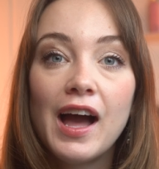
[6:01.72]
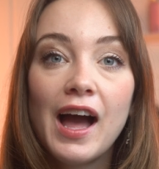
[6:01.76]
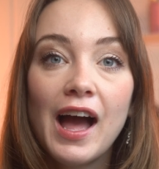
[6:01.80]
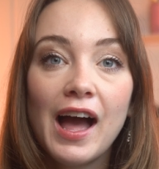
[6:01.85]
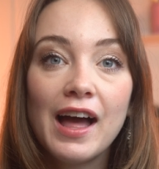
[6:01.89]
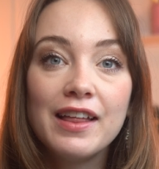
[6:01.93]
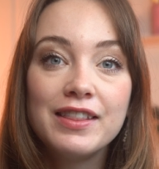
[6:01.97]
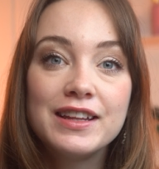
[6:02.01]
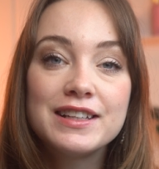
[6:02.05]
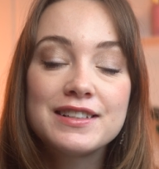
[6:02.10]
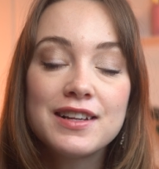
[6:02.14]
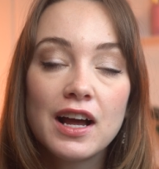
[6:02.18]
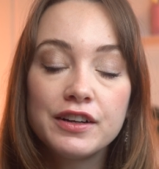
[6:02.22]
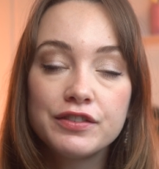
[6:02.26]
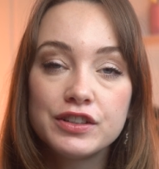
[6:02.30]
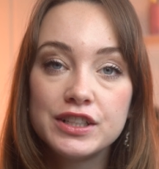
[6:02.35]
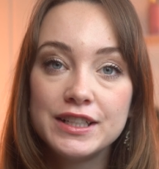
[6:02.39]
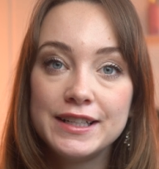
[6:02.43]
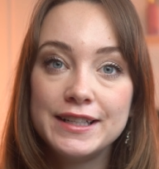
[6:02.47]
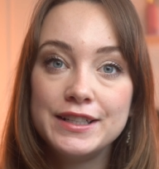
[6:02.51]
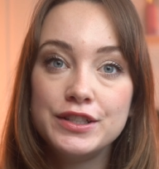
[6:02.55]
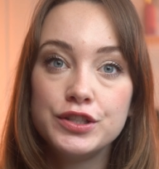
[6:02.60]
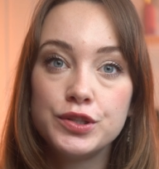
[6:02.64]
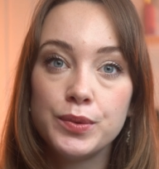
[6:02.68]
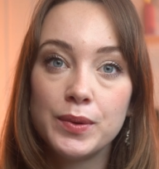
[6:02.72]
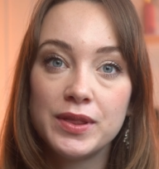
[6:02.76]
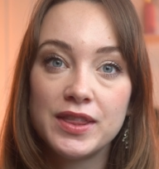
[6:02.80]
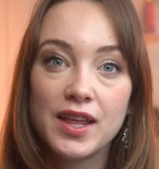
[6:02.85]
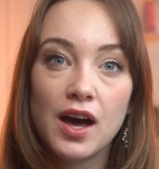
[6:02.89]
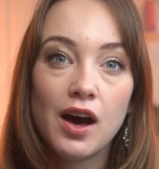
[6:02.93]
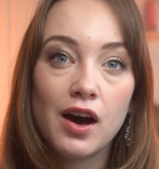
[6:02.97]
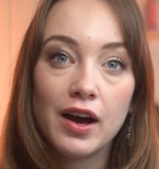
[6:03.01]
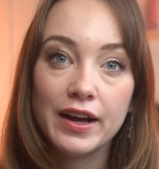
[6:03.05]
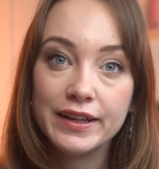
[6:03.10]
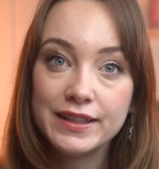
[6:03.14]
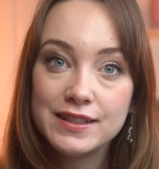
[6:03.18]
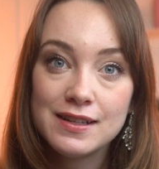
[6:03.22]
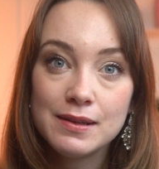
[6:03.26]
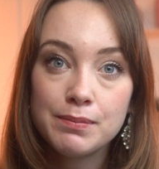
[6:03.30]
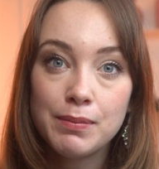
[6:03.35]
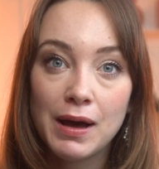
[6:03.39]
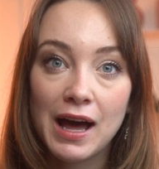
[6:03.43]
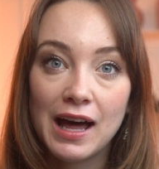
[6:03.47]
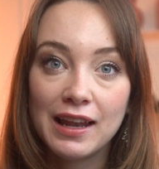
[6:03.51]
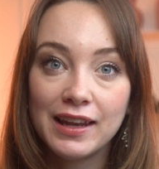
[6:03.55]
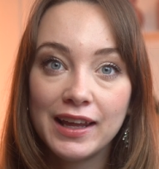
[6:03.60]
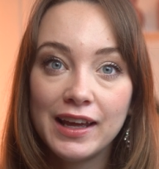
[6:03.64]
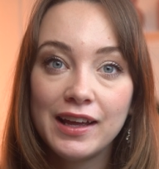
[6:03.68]
And this kind of continues with the icy
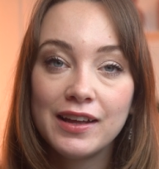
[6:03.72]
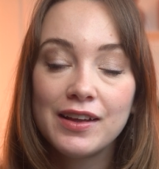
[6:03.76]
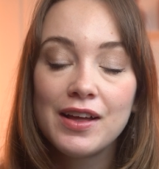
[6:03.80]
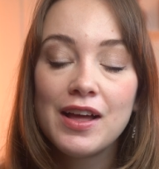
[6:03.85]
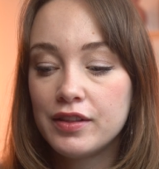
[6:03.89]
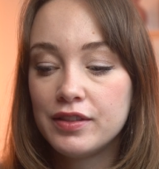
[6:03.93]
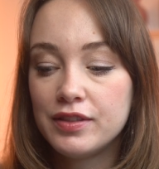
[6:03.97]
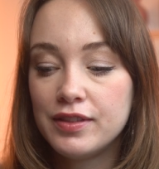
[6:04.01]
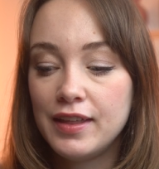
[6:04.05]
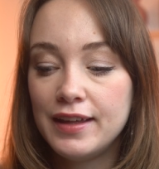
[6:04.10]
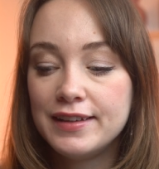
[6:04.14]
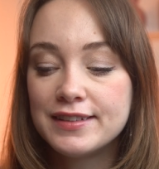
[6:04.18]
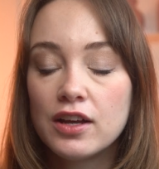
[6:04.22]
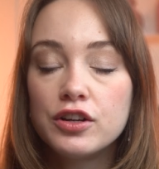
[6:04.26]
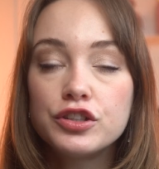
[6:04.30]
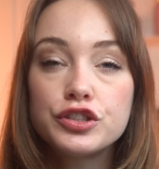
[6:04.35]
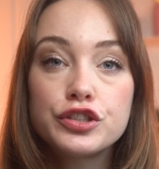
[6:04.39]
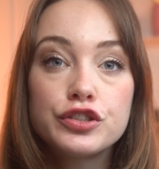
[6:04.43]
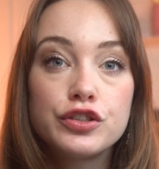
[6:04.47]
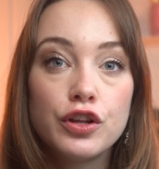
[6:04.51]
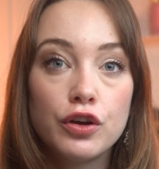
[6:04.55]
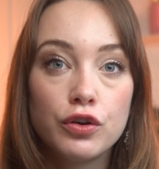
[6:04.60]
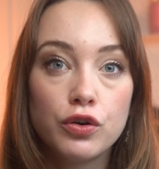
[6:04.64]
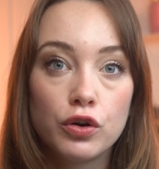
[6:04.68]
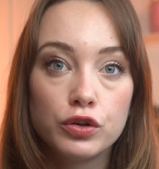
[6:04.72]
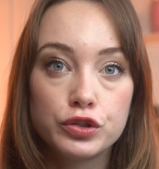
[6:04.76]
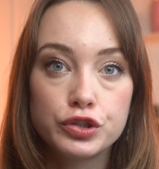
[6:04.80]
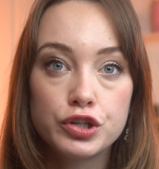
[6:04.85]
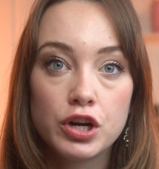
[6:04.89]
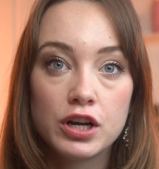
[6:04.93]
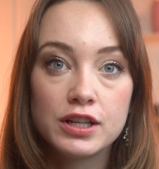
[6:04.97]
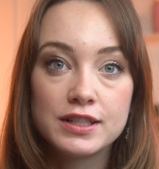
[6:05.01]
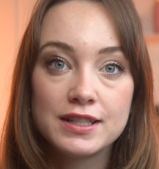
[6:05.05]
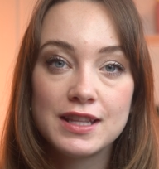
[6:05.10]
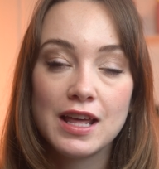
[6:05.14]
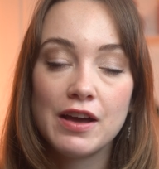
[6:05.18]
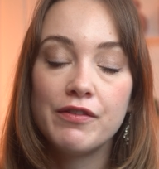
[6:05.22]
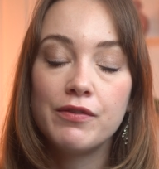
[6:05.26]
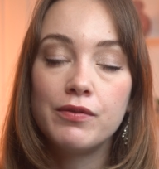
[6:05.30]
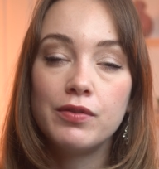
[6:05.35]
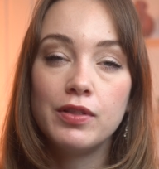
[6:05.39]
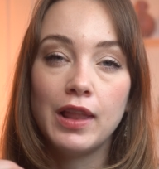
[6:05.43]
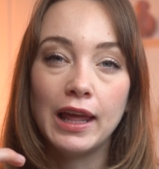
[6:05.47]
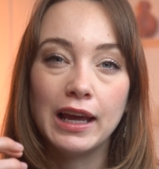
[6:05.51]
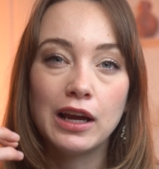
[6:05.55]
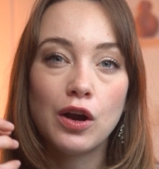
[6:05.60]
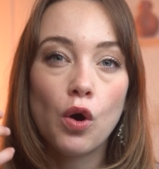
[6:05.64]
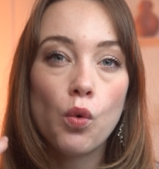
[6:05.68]
palette. These aren't just low contrast, they're
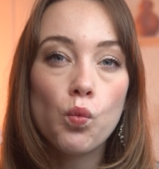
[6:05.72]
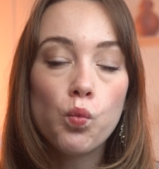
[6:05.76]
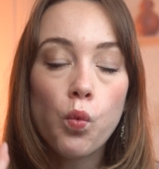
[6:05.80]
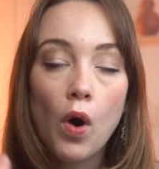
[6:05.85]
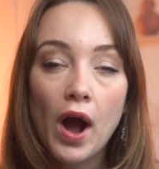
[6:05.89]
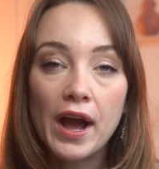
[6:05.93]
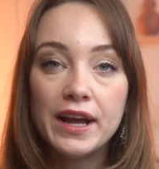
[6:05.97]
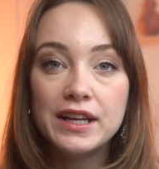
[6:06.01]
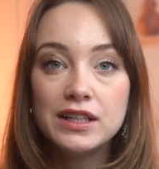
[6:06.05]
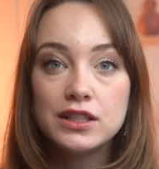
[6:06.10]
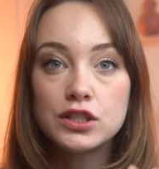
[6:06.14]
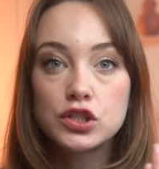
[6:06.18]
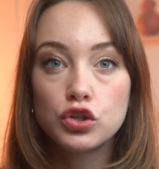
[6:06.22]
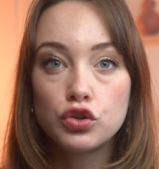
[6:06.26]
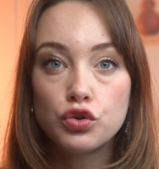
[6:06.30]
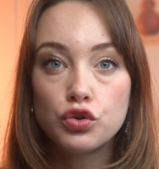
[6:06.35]
like whites,